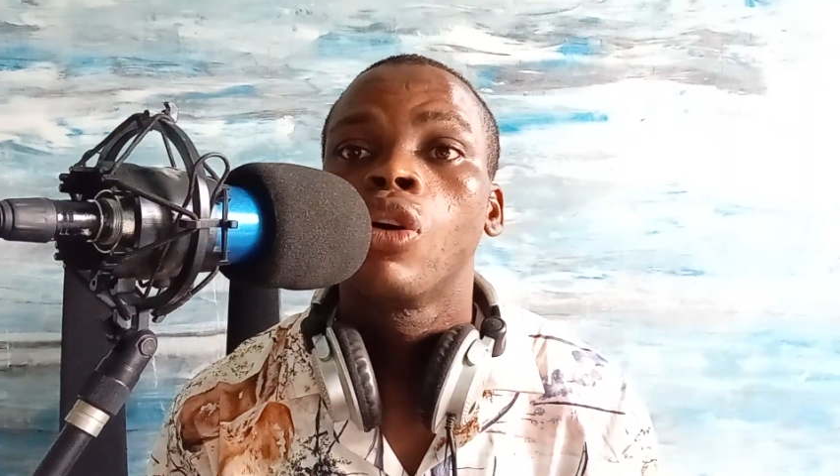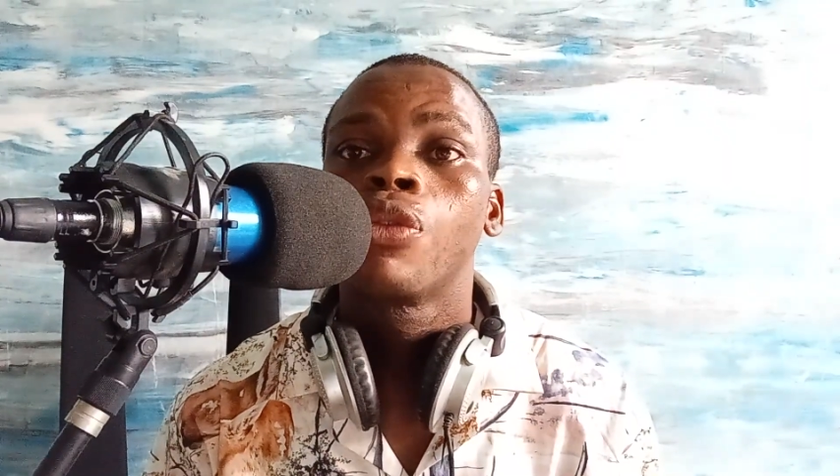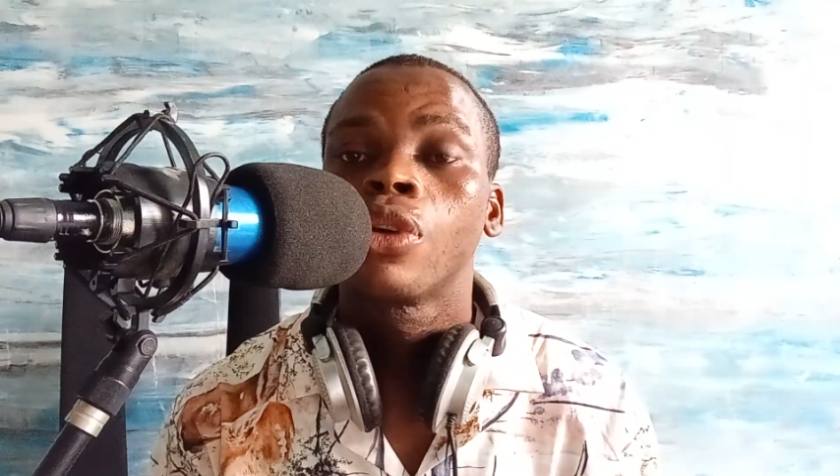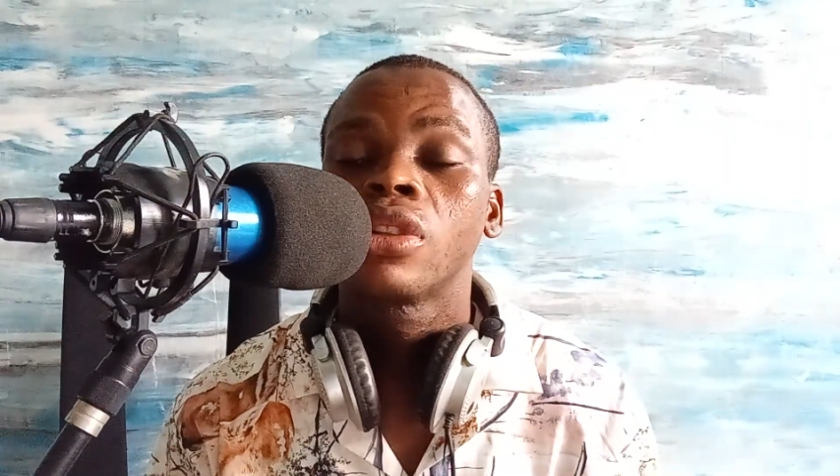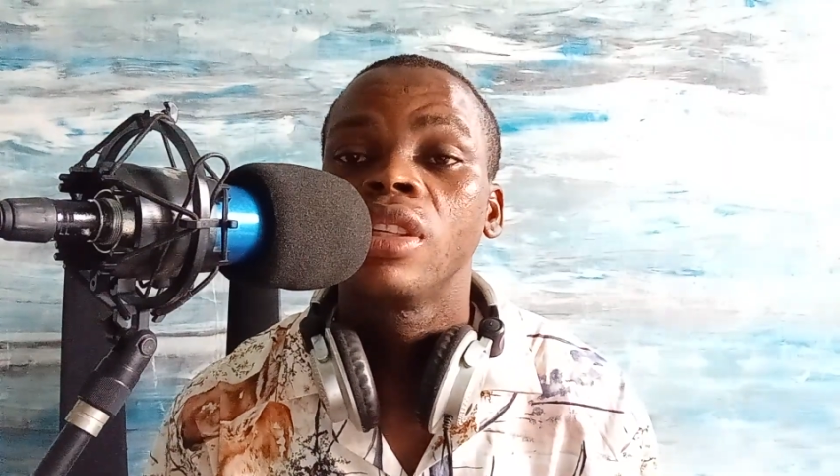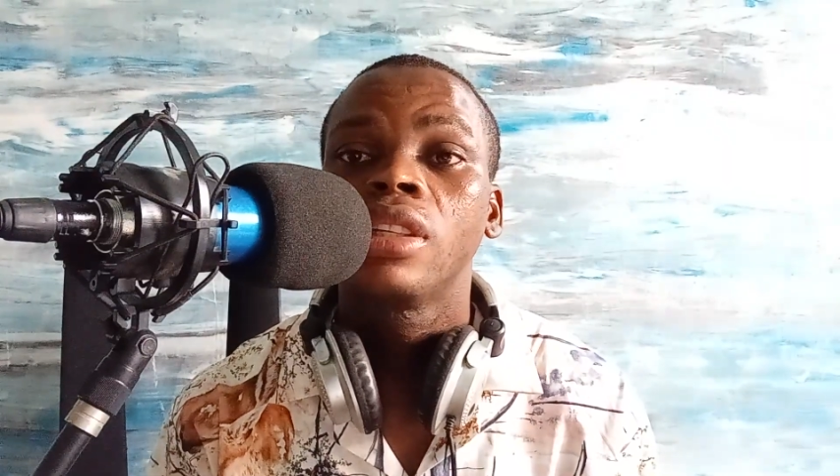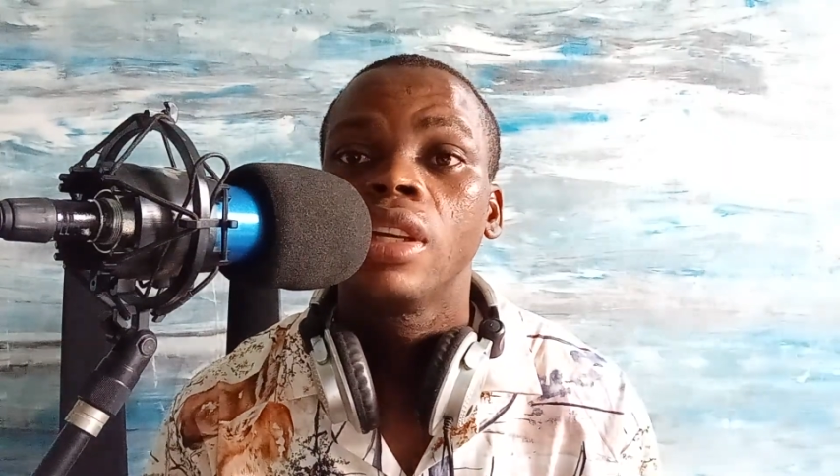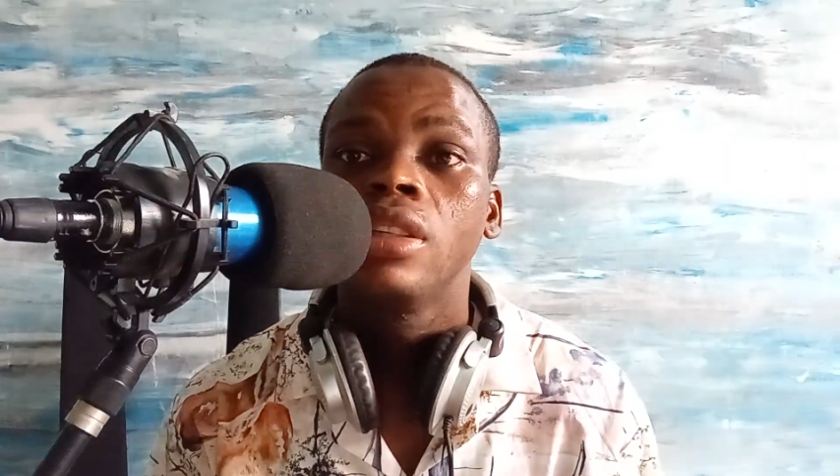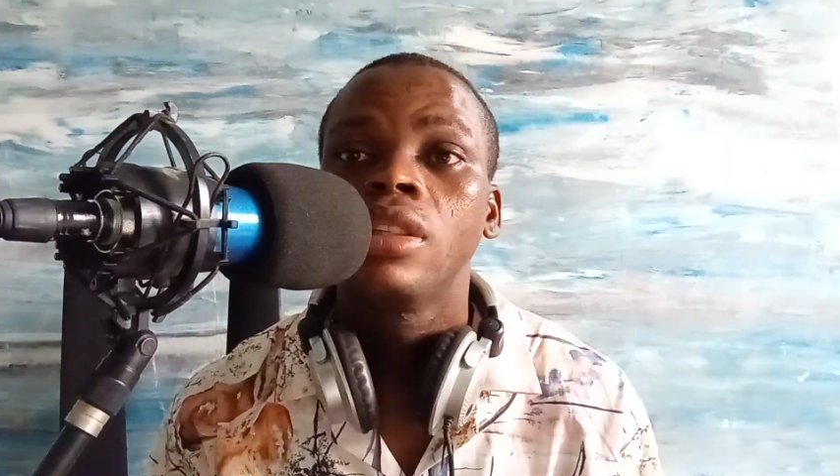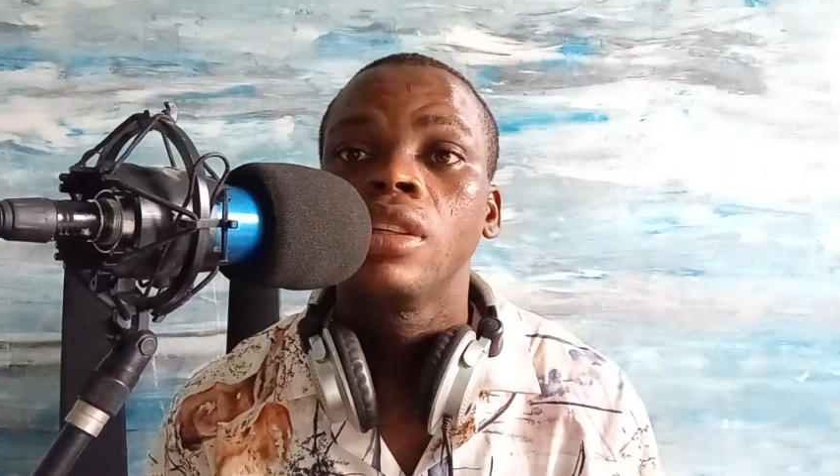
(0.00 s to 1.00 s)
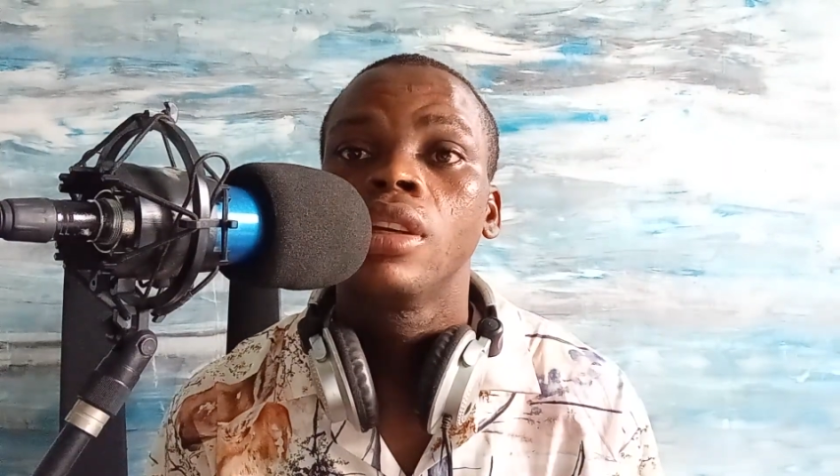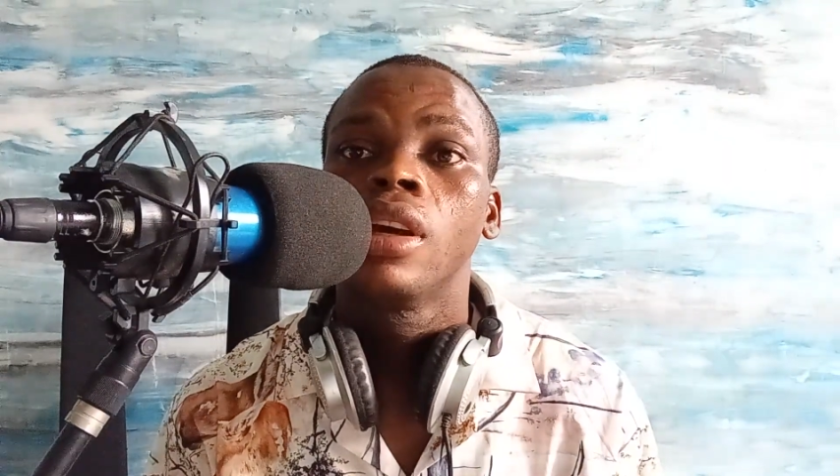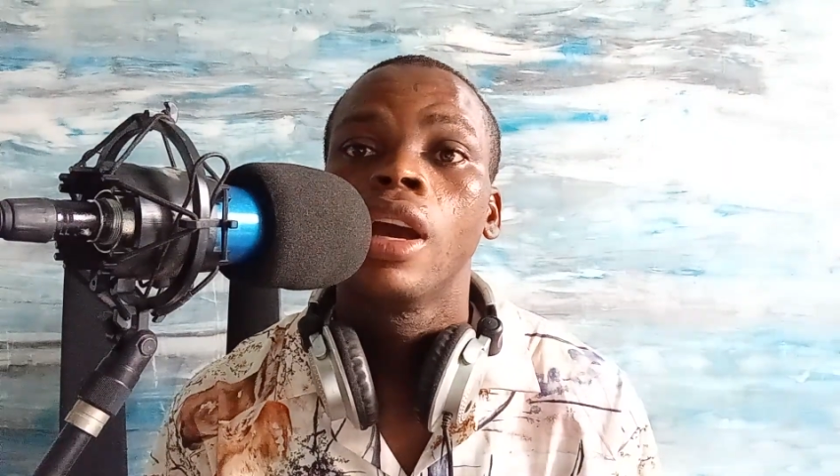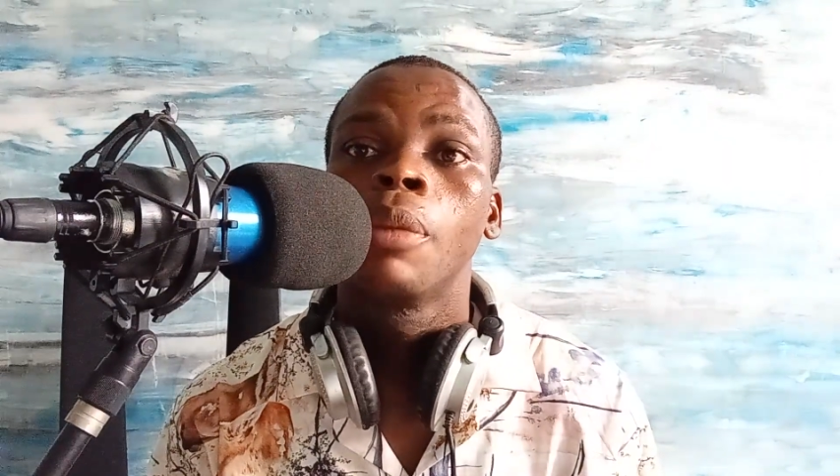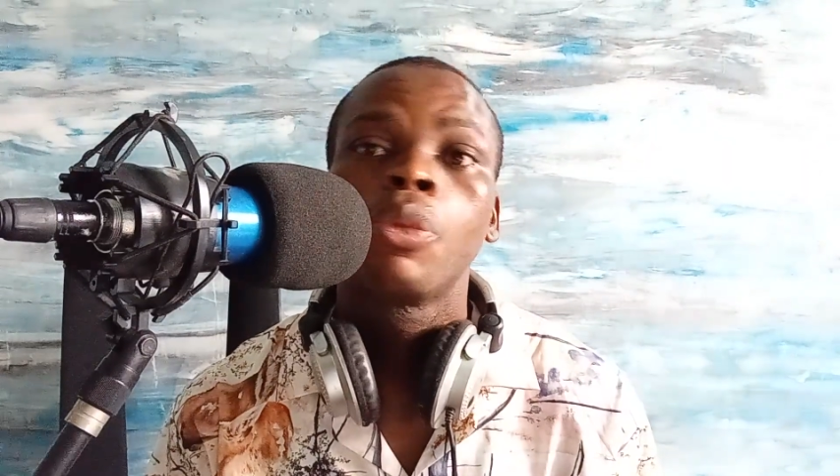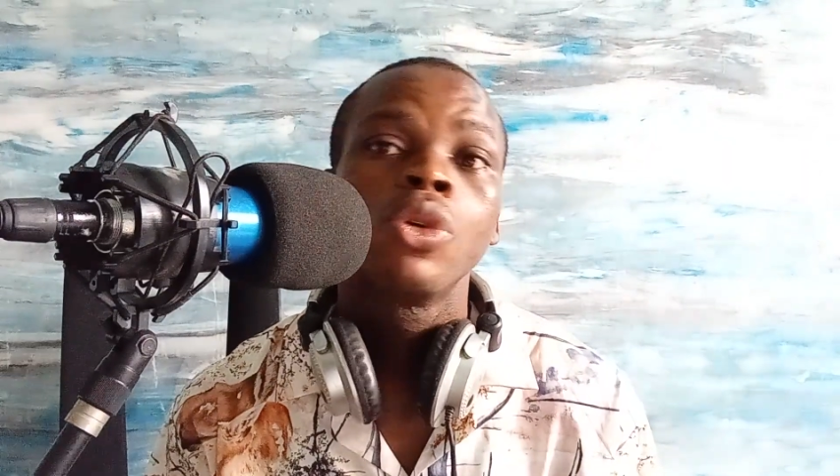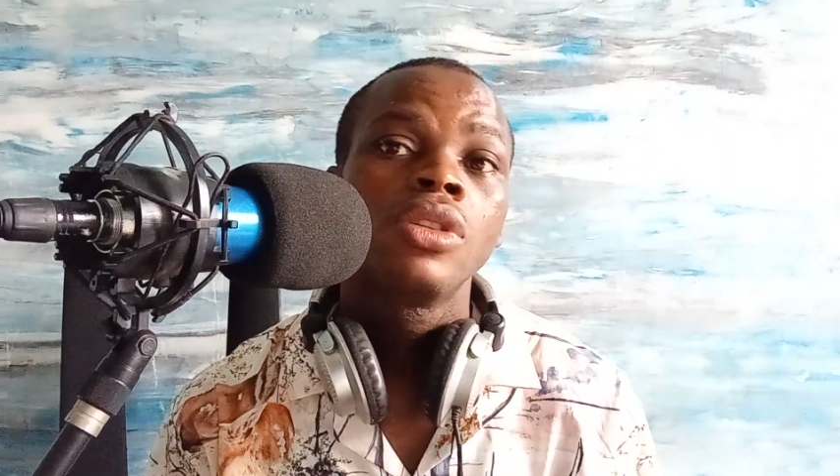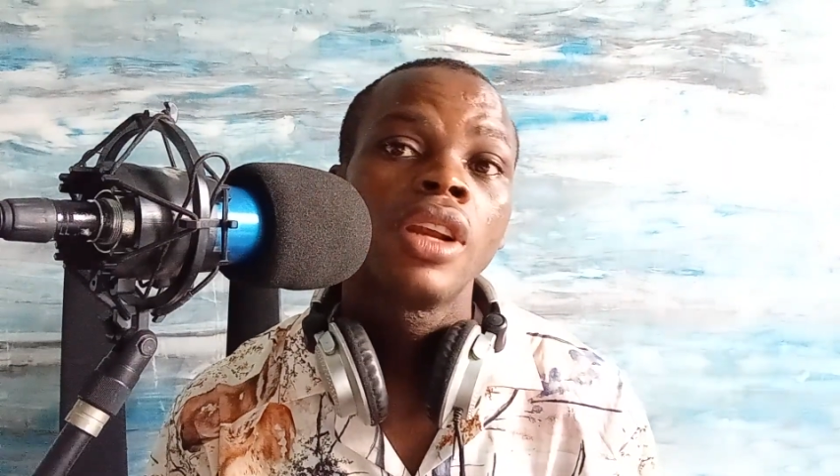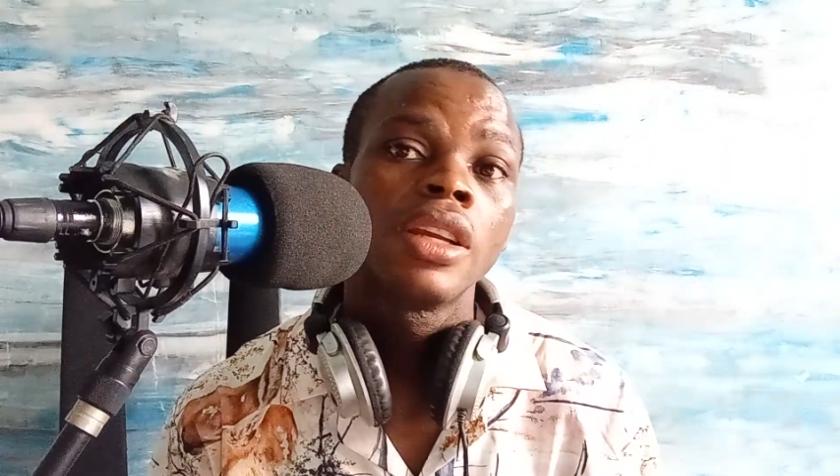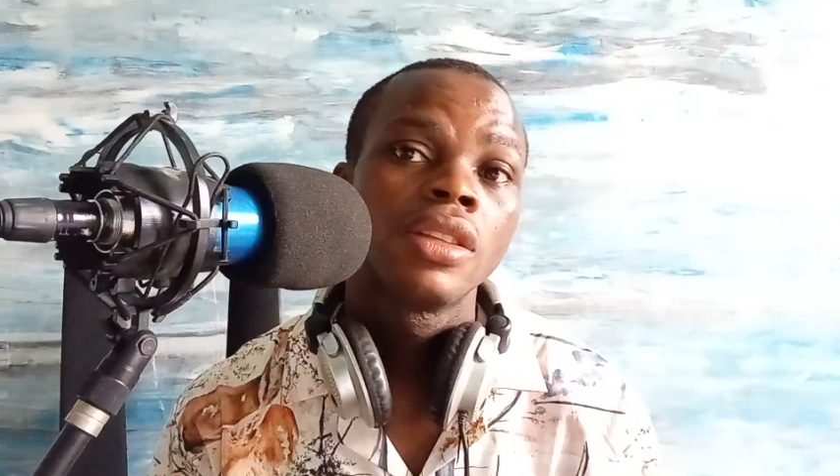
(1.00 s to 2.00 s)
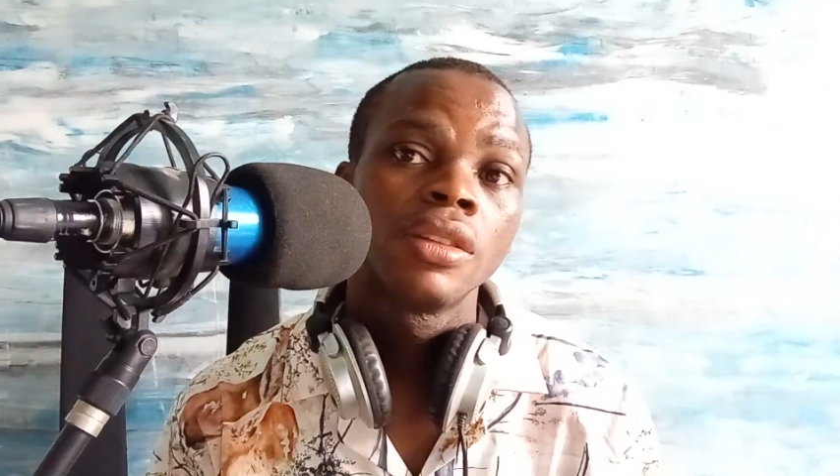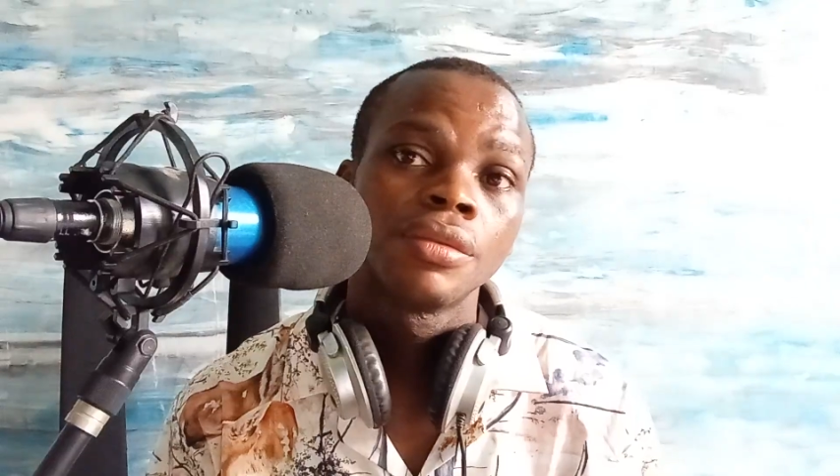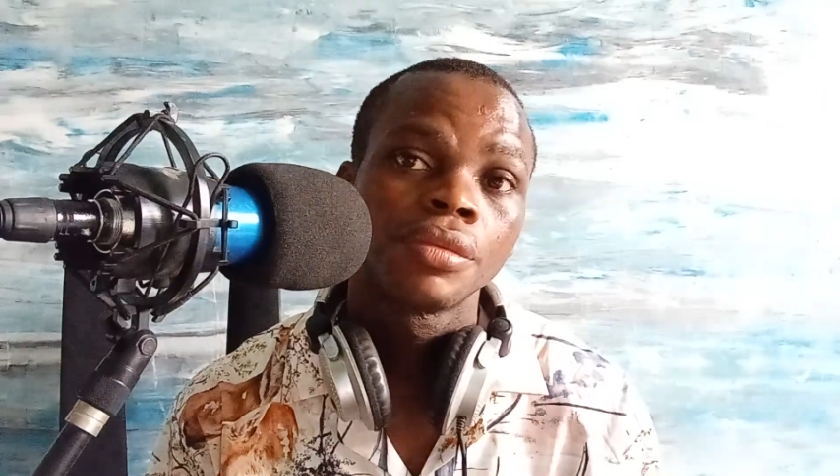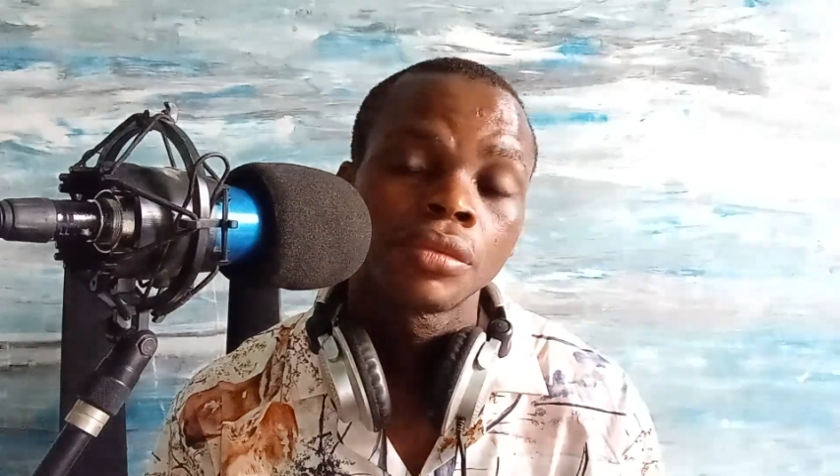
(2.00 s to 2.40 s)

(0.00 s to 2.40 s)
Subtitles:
or 14 kg epoxy resin.